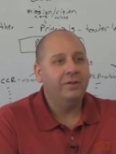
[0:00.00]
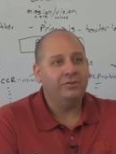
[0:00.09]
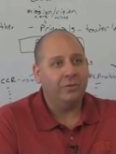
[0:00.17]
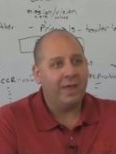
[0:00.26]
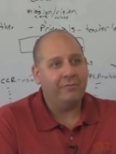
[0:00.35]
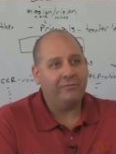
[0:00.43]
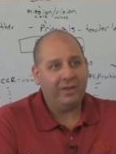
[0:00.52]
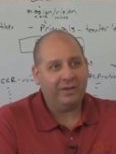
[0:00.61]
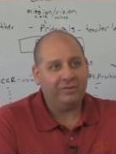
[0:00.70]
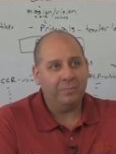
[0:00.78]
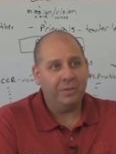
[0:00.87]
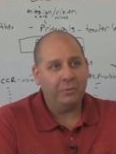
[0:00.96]
So that
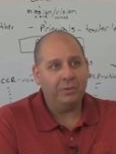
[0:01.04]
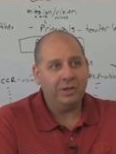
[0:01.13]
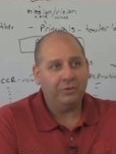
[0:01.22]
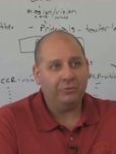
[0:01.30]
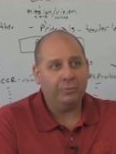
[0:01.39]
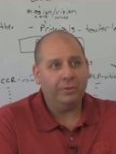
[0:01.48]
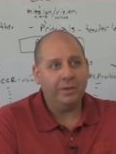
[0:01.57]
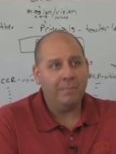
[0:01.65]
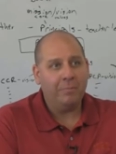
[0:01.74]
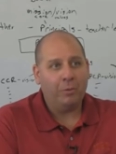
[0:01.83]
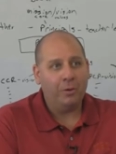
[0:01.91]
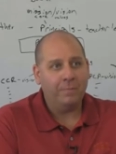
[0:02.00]
flexibility is really
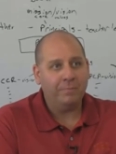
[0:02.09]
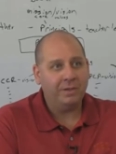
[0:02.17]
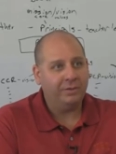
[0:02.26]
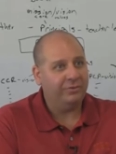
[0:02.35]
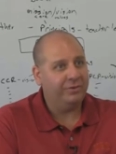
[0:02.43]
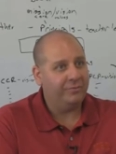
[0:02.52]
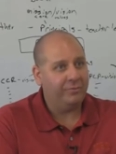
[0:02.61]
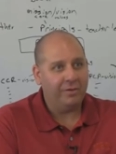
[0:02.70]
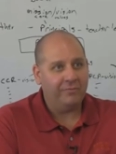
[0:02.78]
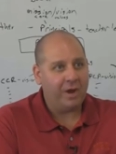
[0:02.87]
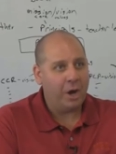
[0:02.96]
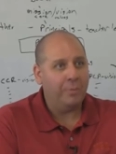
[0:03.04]
important because
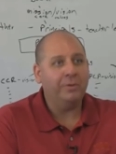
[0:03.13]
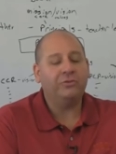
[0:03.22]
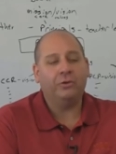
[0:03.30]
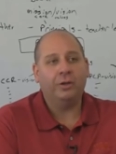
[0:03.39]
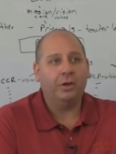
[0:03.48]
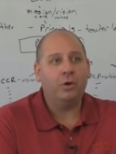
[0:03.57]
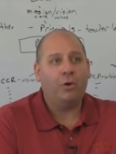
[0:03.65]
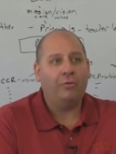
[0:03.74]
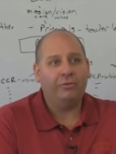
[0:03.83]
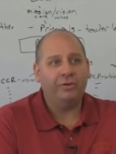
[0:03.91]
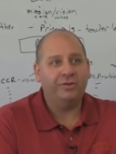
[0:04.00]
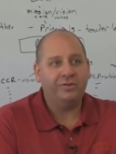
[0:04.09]
different environments are going to call
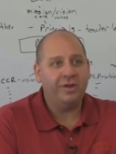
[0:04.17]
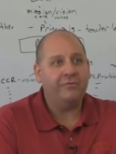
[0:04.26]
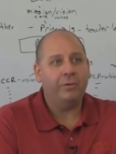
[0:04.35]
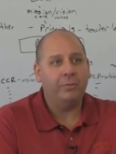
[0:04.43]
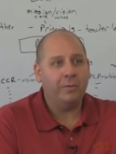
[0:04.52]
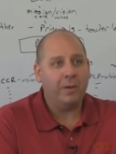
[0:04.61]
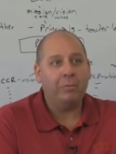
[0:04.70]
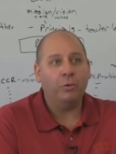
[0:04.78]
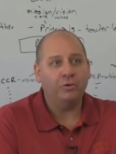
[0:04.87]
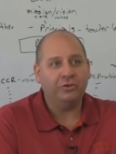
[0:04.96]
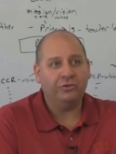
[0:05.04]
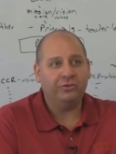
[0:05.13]
for different
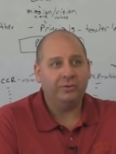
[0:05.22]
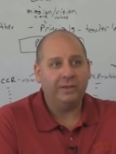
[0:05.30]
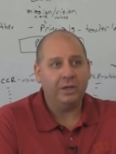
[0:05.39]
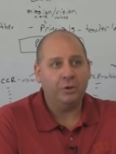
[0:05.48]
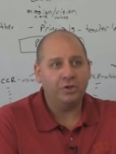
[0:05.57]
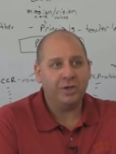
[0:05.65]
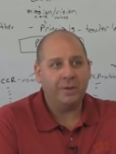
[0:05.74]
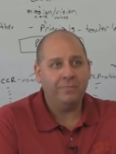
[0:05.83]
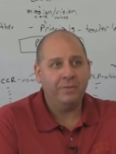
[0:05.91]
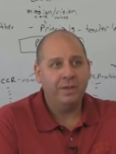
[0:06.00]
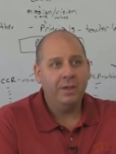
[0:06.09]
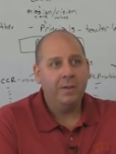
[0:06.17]
approaches to leadership.
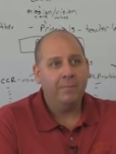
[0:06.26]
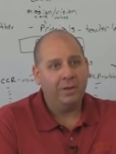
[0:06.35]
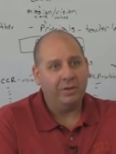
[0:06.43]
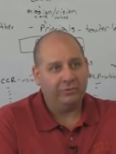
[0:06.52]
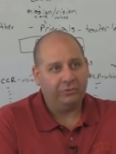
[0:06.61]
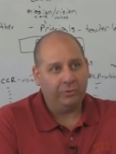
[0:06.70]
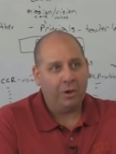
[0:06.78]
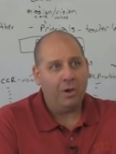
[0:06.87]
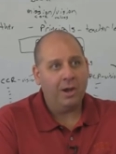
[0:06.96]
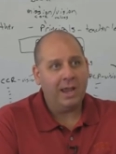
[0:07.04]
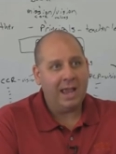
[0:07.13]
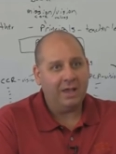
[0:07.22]
But as
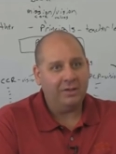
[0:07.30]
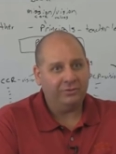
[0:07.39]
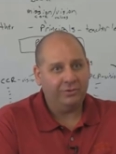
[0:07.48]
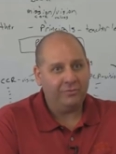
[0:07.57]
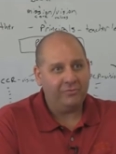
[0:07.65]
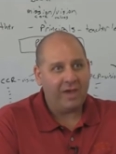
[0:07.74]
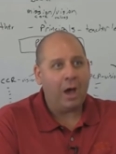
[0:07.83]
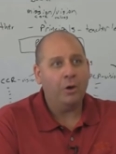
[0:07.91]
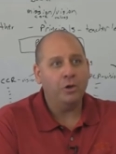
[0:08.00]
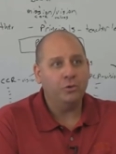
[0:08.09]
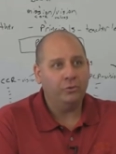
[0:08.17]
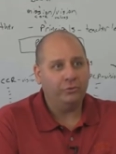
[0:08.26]
long as the
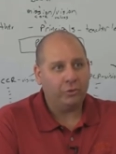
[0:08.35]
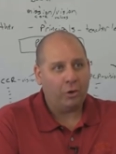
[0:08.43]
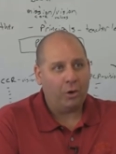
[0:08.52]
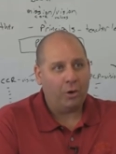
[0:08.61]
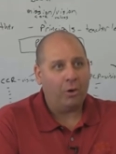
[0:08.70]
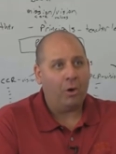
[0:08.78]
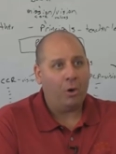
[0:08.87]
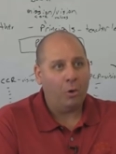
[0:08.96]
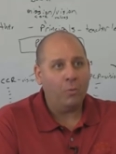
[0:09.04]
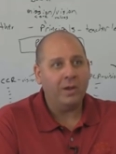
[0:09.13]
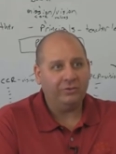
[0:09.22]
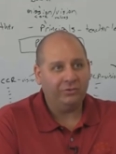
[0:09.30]
values are
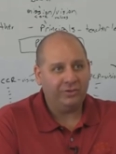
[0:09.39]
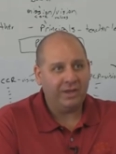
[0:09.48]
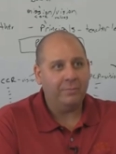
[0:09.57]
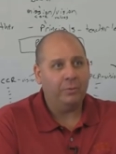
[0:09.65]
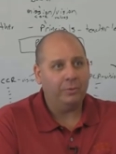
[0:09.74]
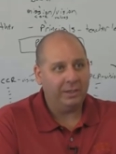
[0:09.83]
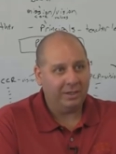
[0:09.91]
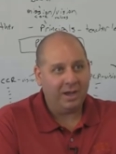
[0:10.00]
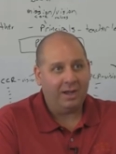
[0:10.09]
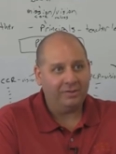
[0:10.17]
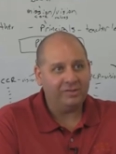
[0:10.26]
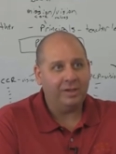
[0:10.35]
always stable and
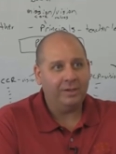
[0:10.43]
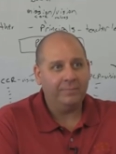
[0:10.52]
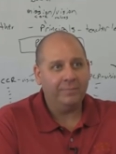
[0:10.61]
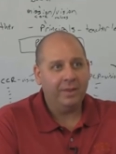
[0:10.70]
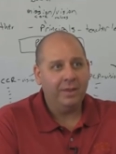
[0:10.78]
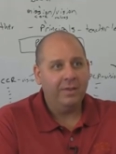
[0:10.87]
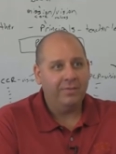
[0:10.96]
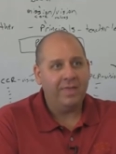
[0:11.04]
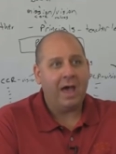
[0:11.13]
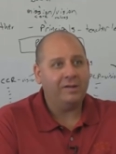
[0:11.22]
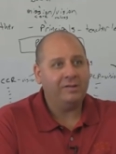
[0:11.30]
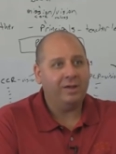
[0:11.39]
constant,
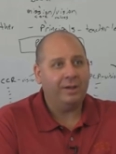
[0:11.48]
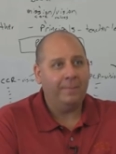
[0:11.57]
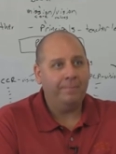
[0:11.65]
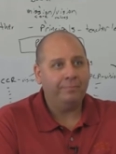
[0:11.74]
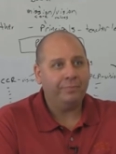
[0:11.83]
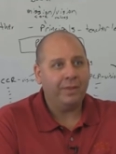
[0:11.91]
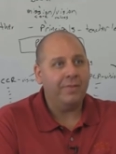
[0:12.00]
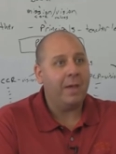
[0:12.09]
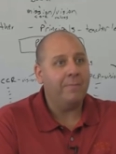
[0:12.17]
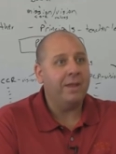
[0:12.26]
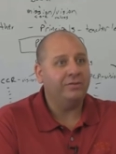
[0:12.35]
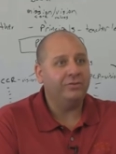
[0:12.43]
that, um,
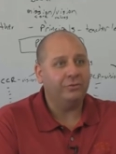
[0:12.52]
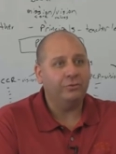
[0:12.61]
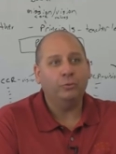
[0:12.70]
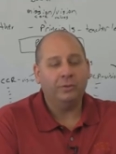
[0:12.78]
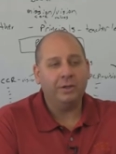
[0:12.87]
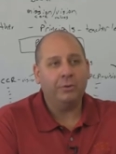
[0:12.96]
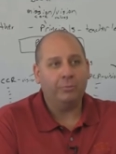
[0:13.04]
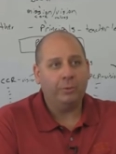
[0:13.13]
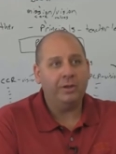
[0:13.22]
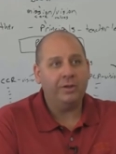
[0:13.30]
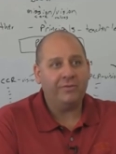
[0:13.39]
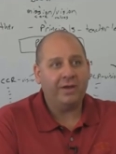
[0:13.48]
that makes the school leader
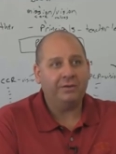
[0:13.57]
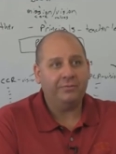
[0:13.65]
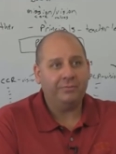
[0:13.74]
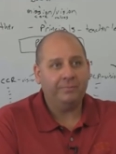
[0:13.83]
really effective.